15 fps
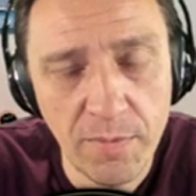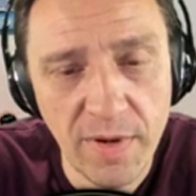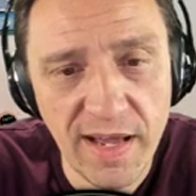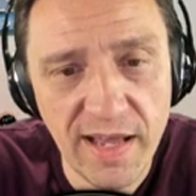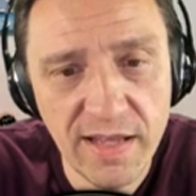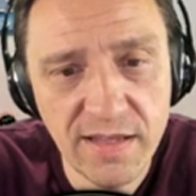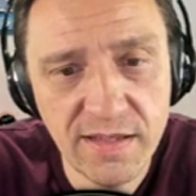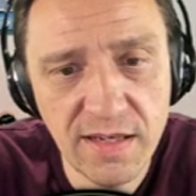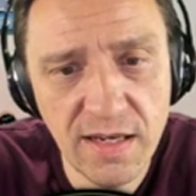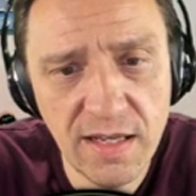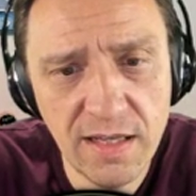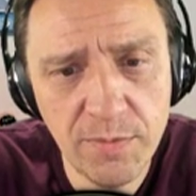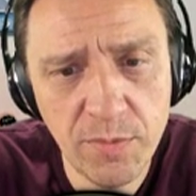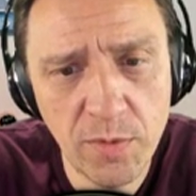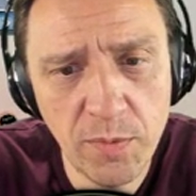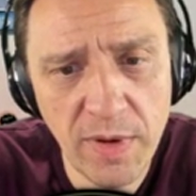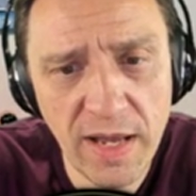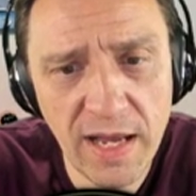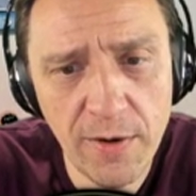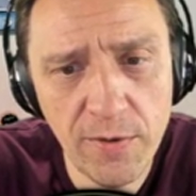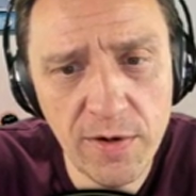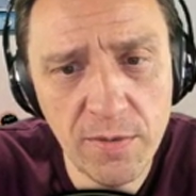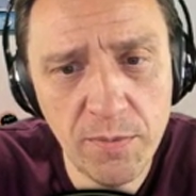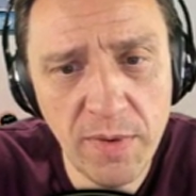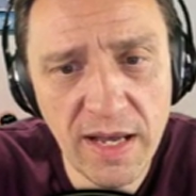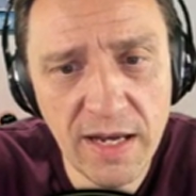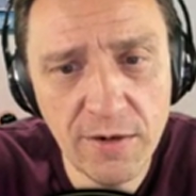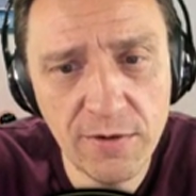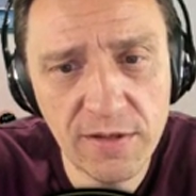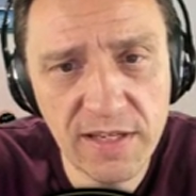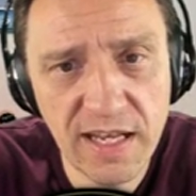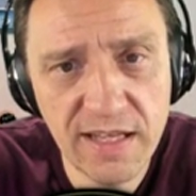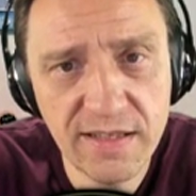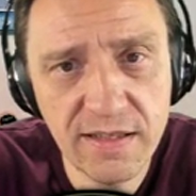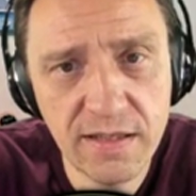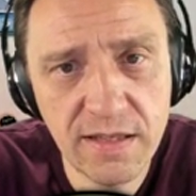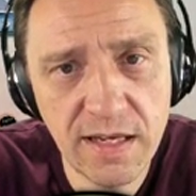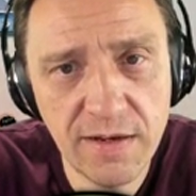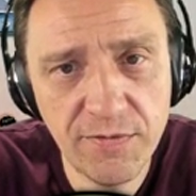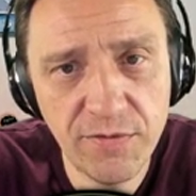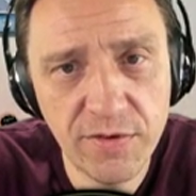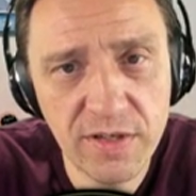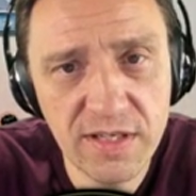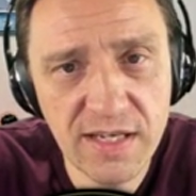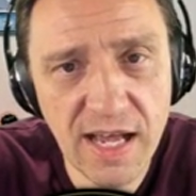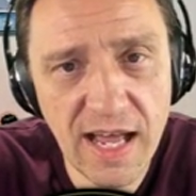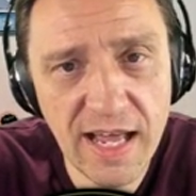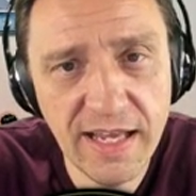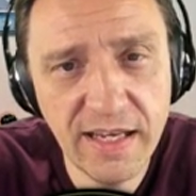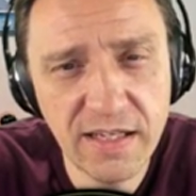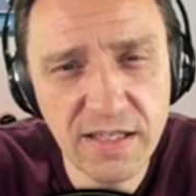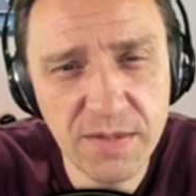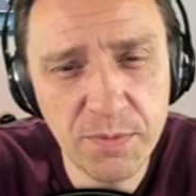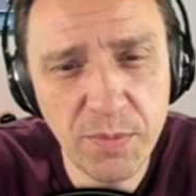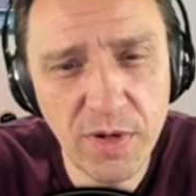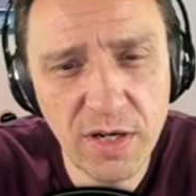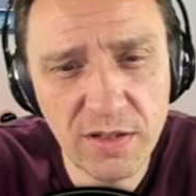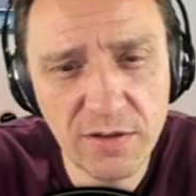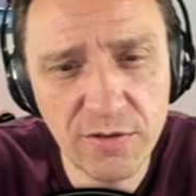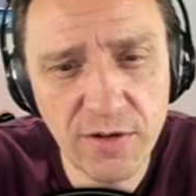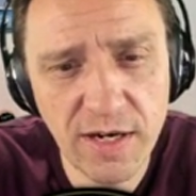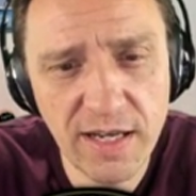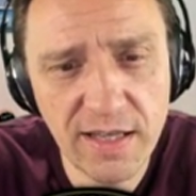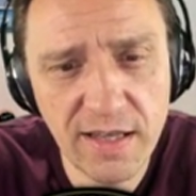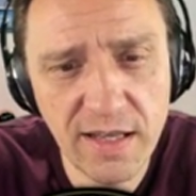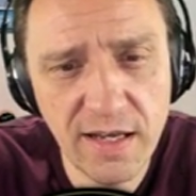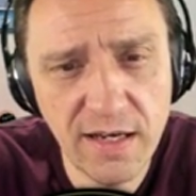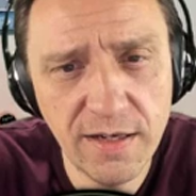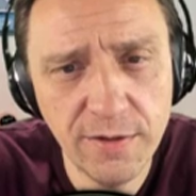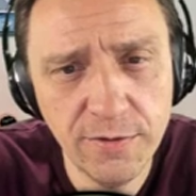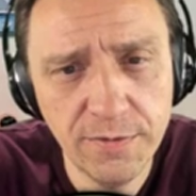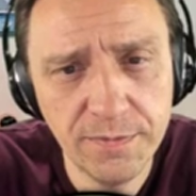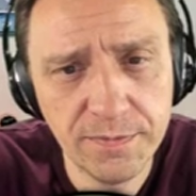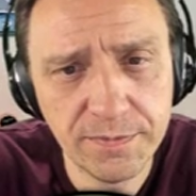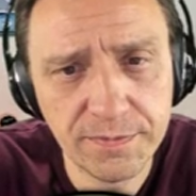Bats and Barbarian Barrel. That's the difference I can spot right now.